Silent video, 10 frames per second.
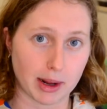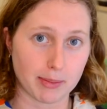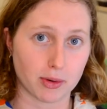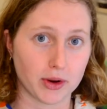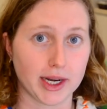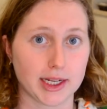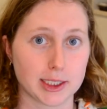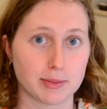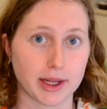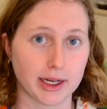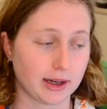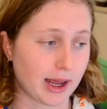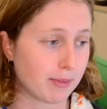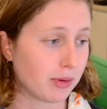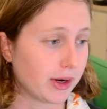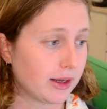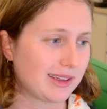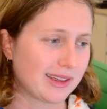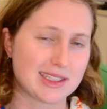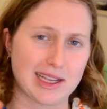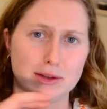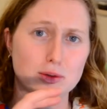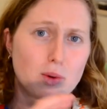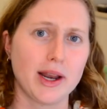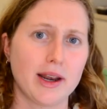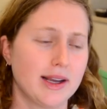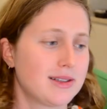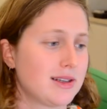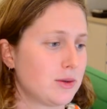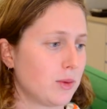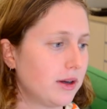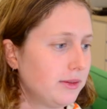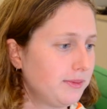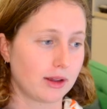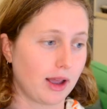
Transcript: my point and explaining that point. It sounds quite nice as well.